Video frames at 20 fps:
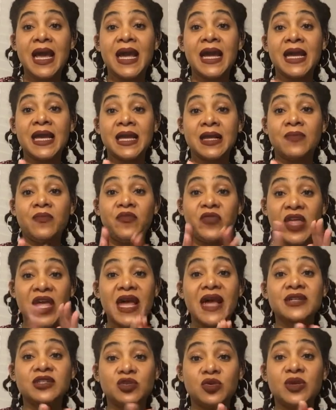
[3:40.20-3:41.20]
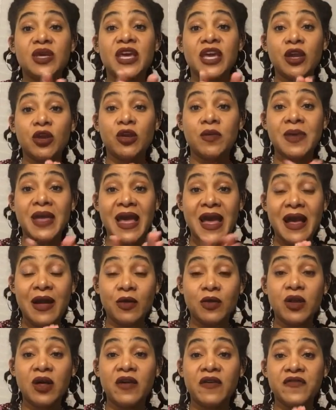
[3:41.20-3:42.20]
and they had to carry me
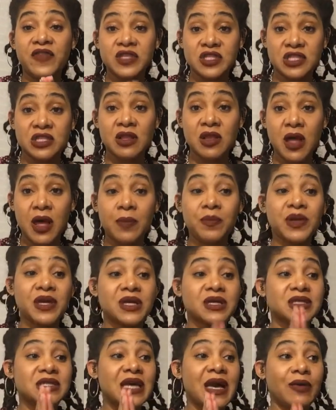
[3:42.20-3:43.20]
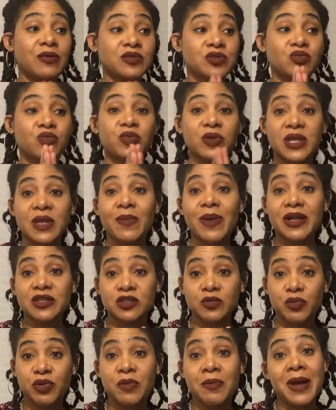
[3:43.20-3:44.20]
out of the salon because I was really about
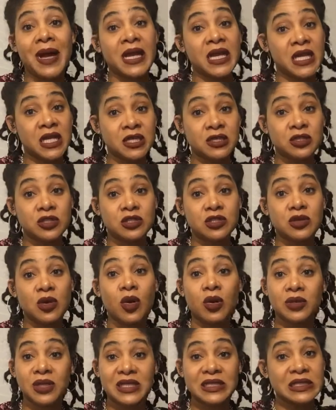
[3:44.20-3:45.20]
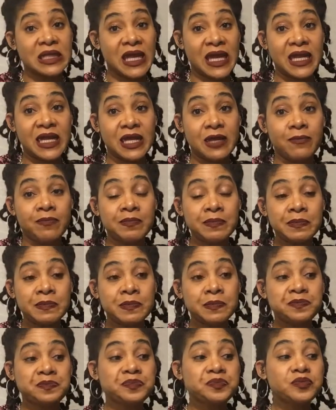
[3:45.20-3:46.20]
to put my hands on this lady,
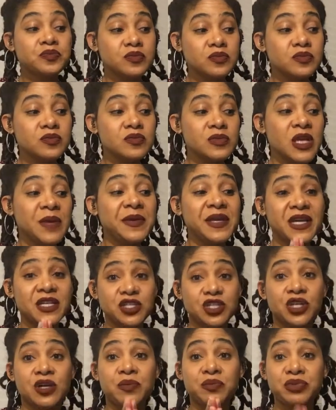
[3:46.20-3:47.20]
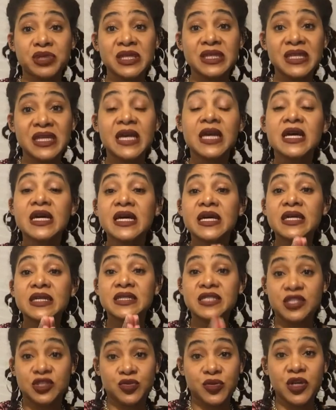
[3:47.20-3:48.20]
because she completely
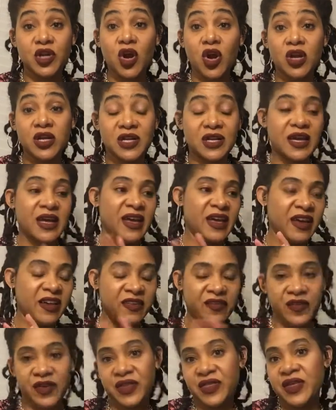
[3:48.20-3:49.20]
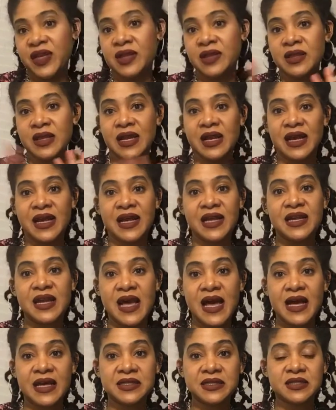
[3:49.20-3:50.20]
disregarded everything that I had
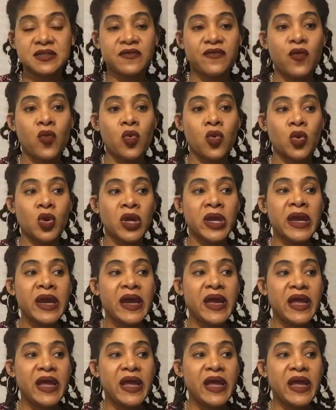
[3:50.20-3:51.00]
asked for